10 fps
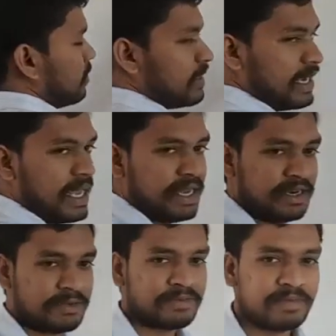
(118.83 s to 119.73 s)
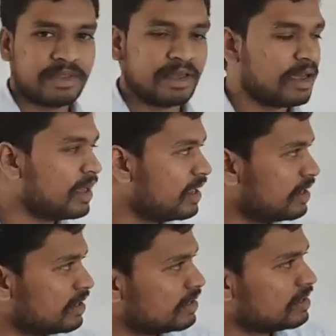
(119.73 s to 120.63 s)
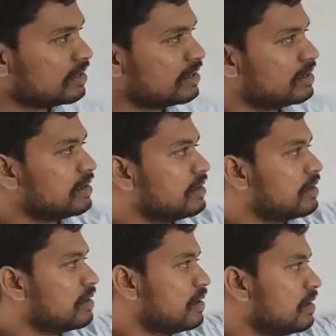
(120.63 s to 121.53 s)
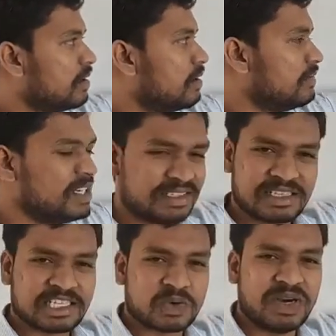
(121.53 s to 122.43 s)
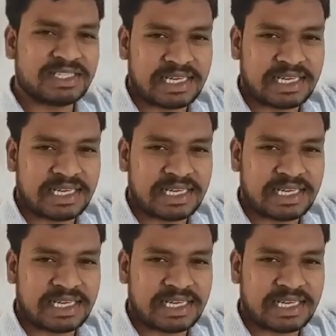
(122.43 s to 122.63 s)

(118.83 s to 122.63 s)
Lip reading: The land, and we discuss what is